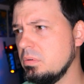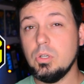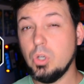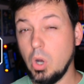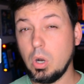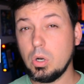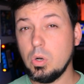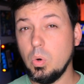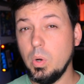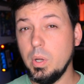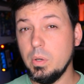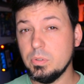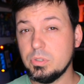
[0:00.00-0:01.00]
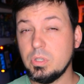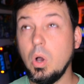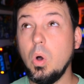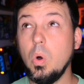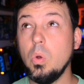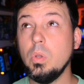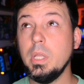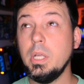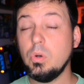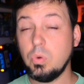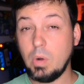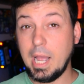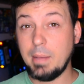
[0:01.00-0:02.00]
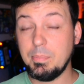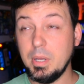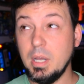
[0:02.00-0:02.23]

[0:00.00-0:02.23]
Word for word: Gargoyles. Holy crap.